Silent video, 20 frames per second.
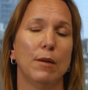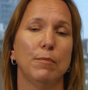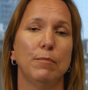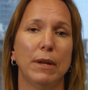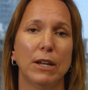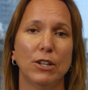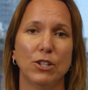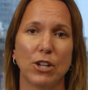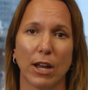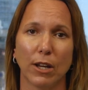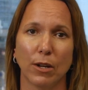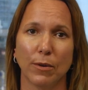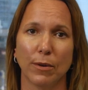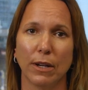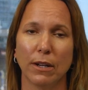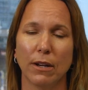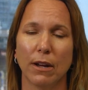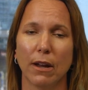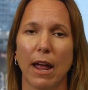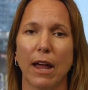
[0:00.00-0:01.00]
Be
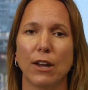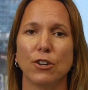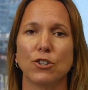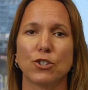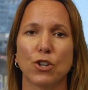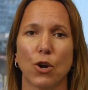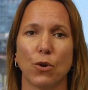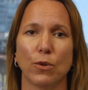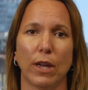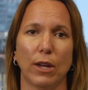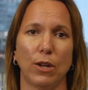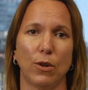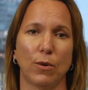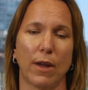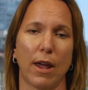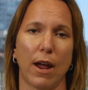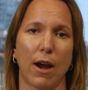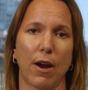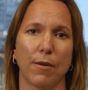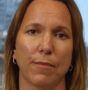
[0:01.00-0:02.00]
genuine and show that you
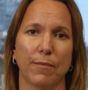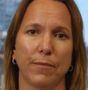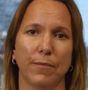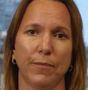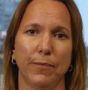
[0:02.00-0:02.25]
care.